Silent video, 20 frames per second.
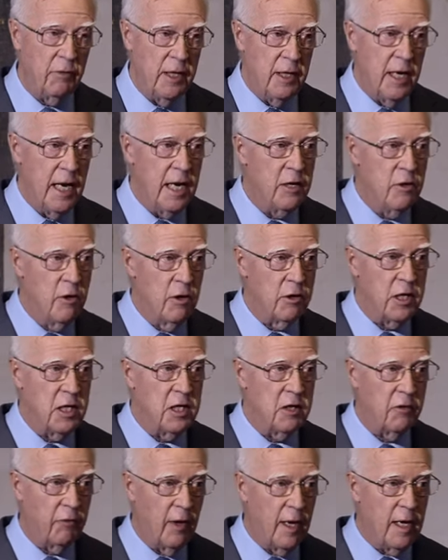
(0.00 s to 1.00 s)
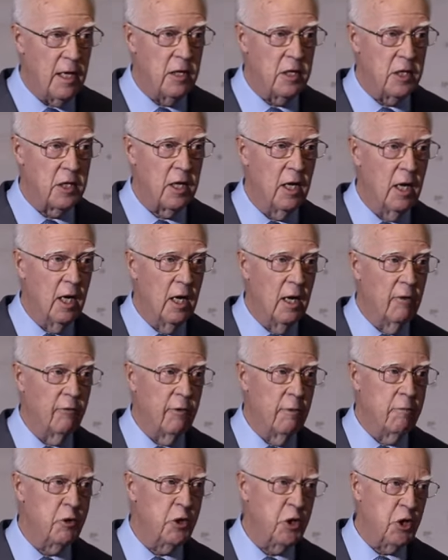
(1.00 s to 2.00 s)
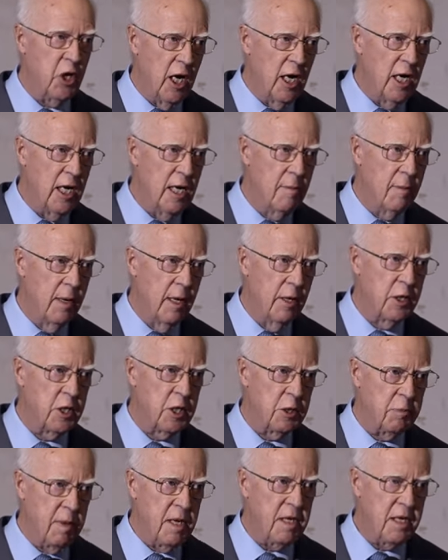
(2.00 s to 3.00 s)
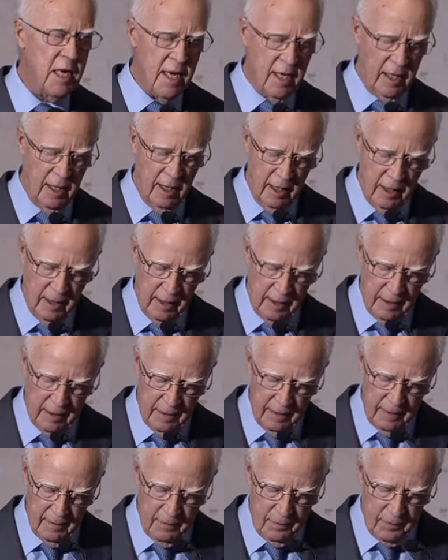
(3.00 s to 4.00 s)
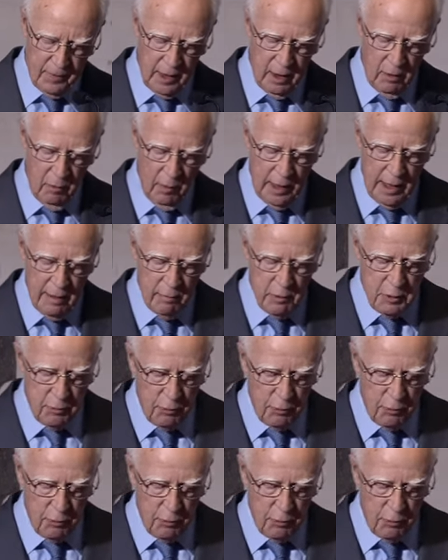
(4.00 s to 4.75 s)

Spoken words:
he hid not his face from shame and spitting when he was